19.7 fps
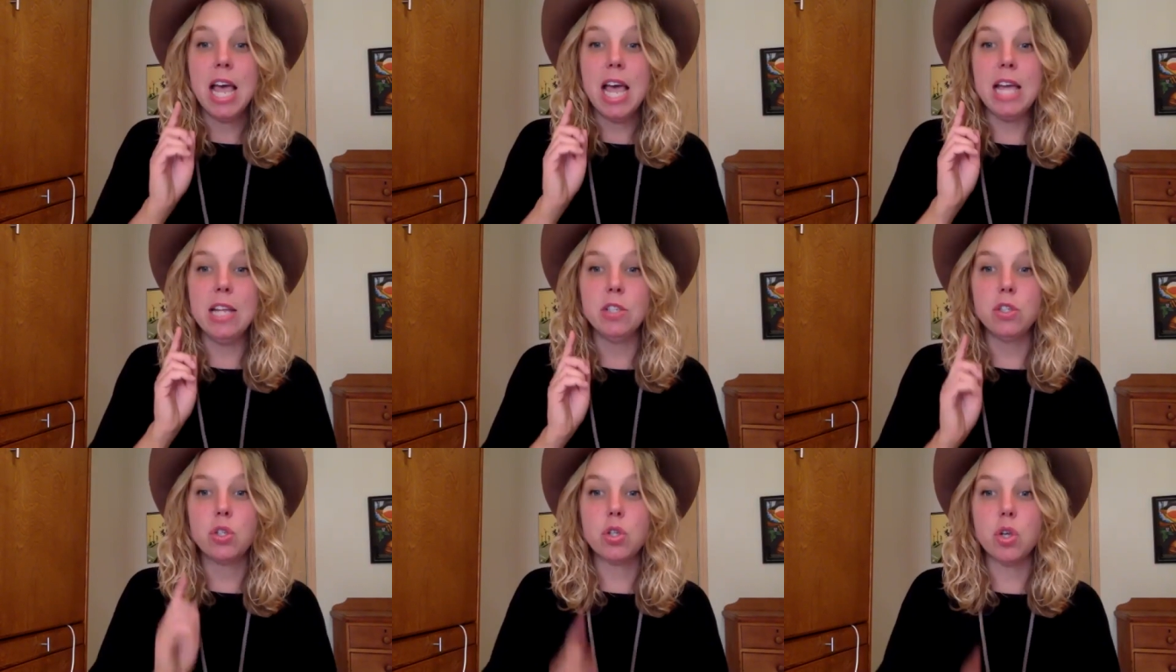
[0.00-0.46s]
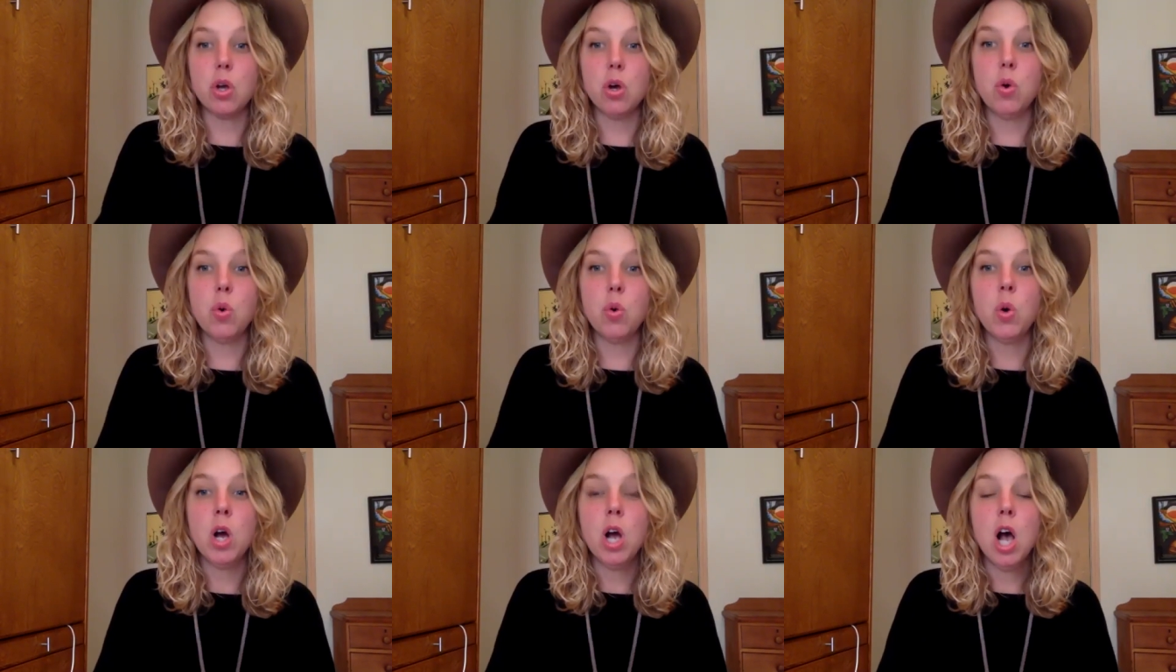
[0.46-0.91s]
And
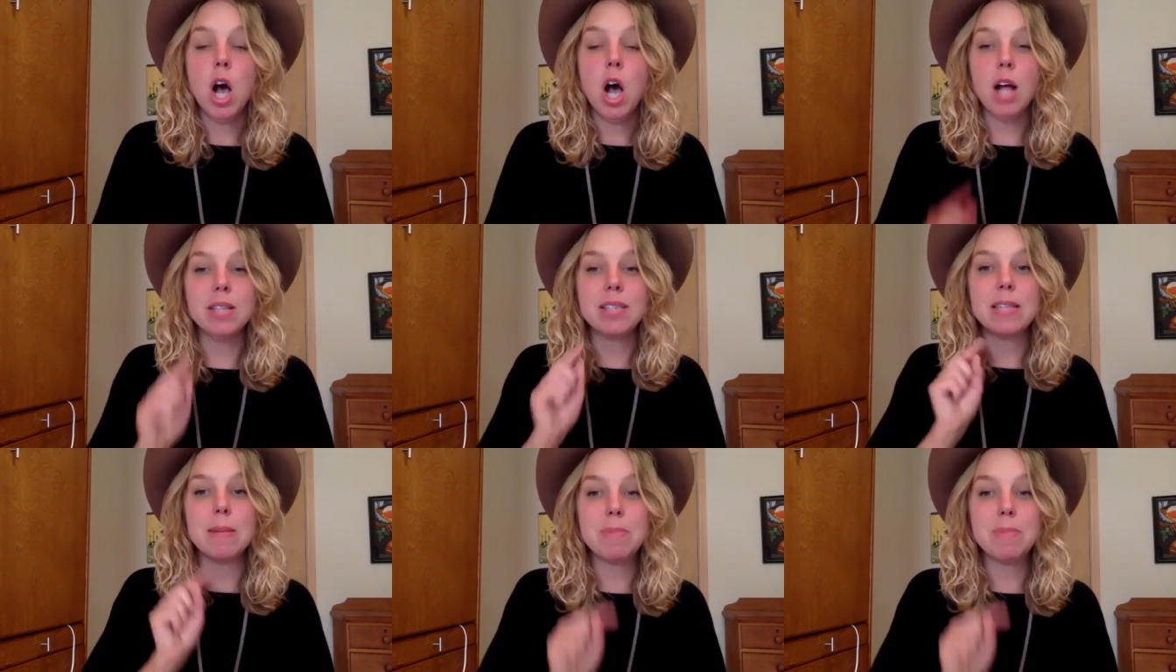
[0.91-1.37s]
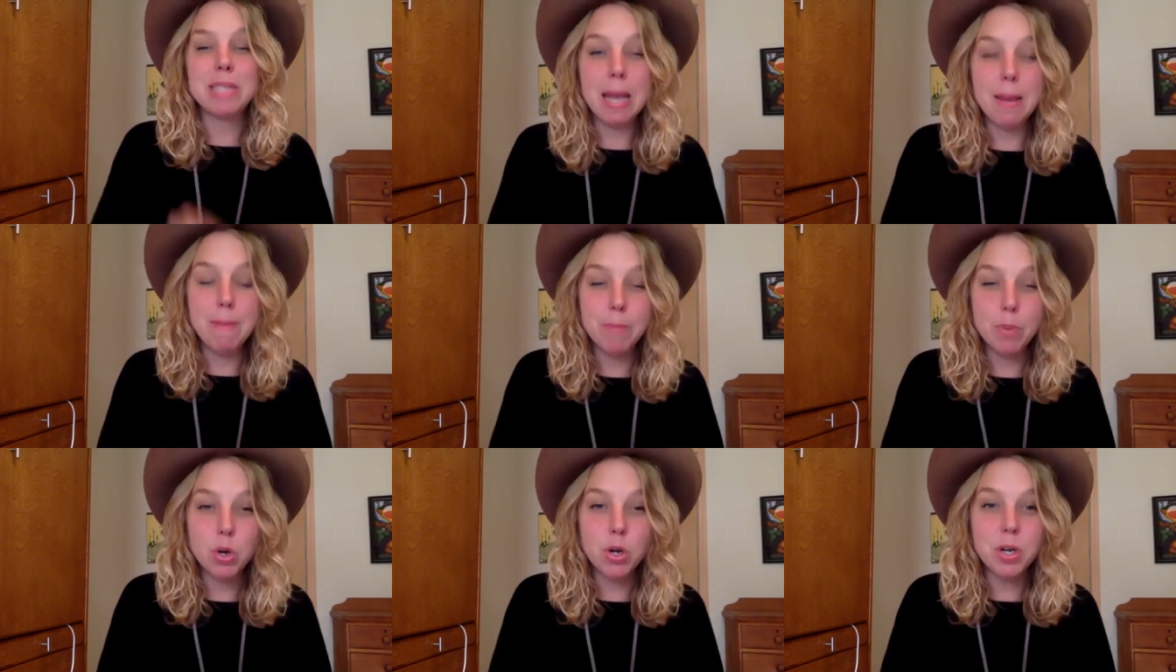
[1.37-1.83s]
so on
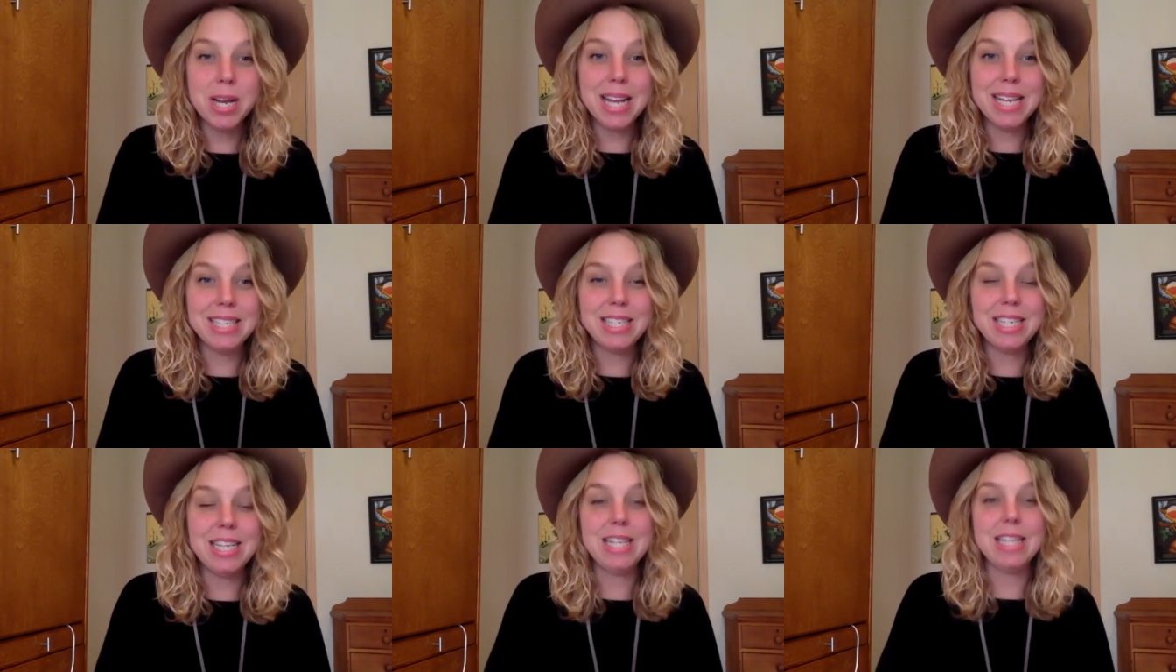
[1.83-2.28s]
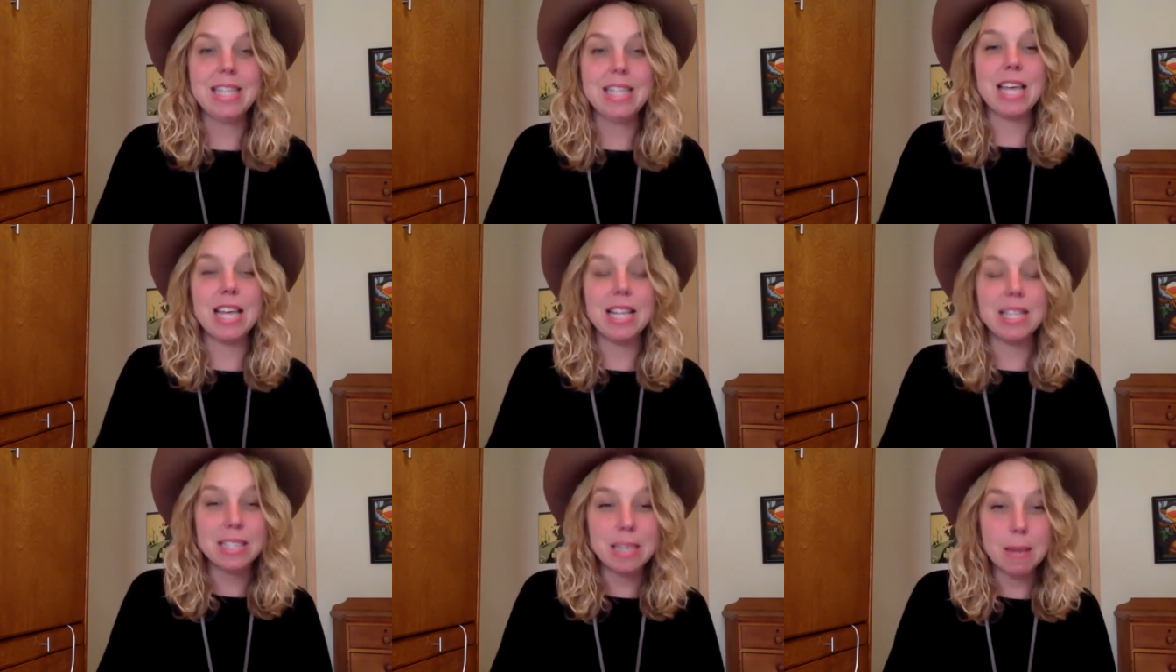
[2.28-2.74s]
September 19th
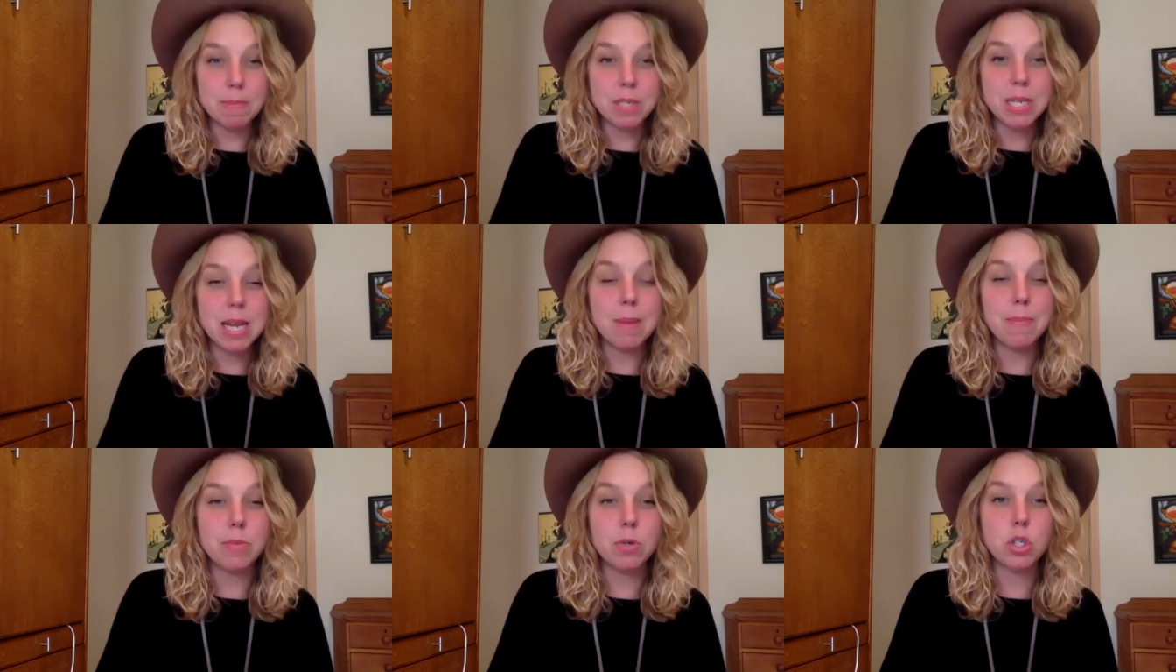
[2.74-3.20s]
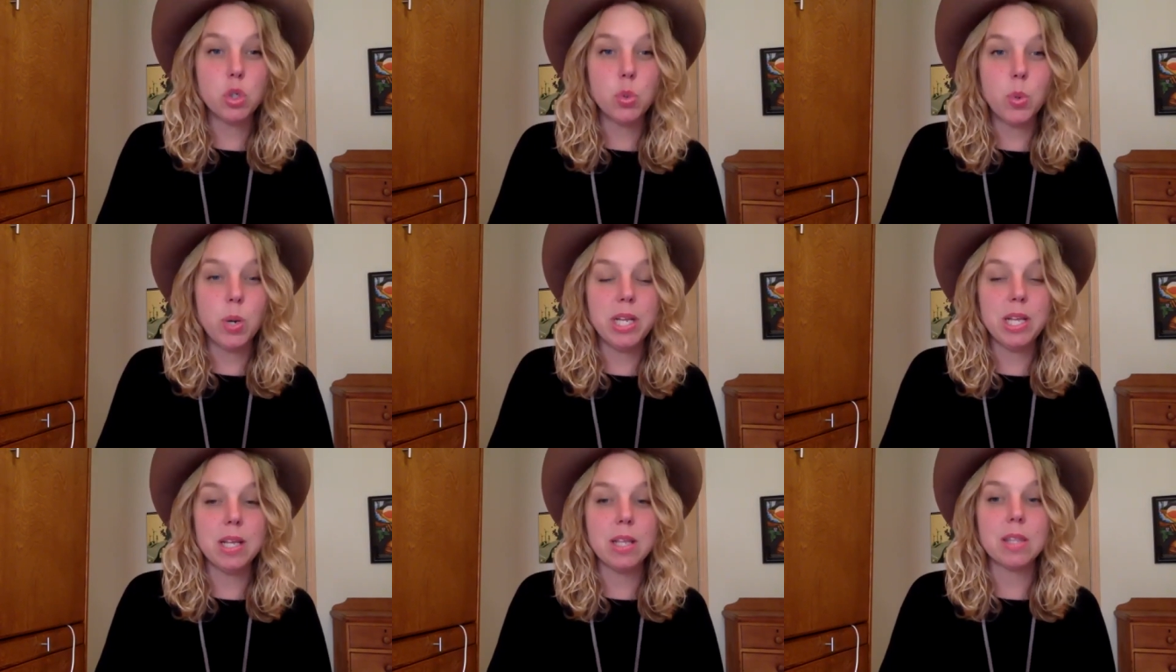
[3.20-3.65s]
and September
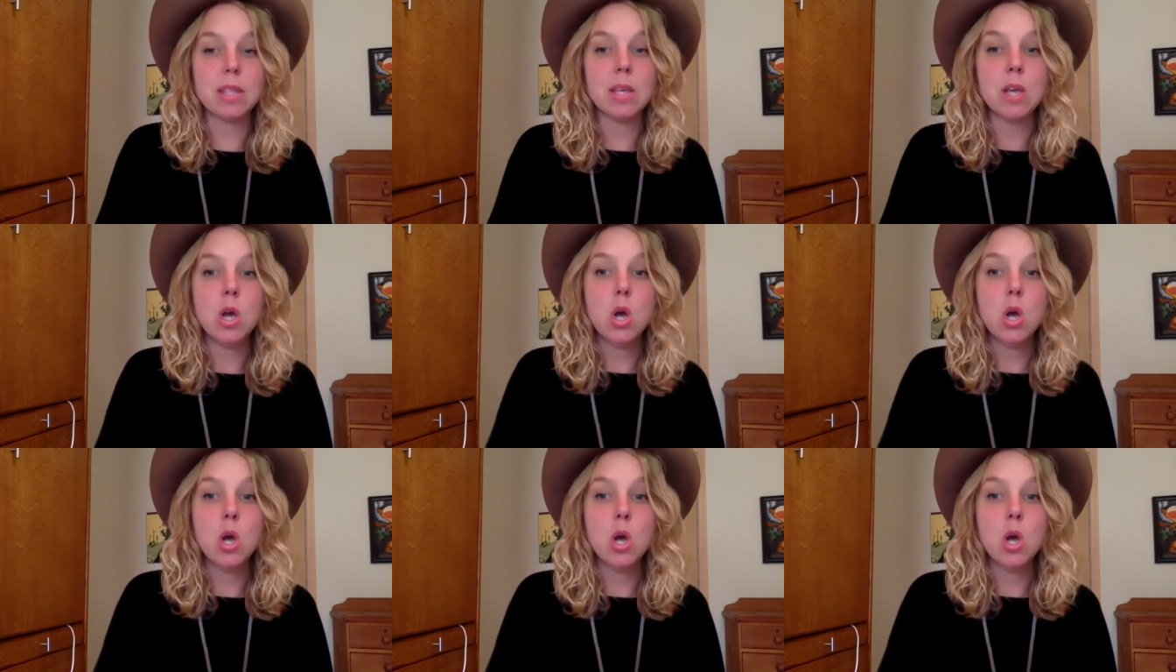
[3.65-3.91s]
20th,